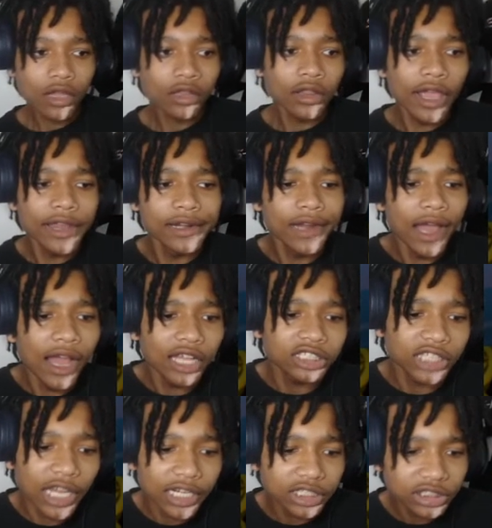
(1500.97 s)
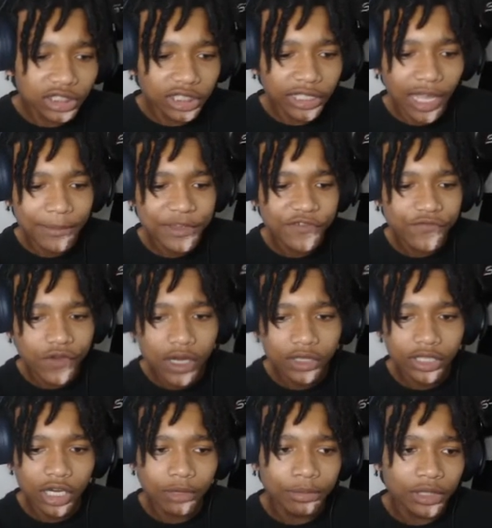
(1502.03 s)
Like, nah, Chad, this nigga got me
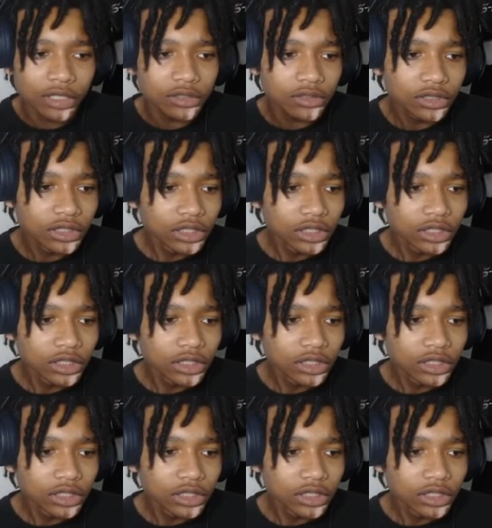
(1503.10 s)
fucked up, bro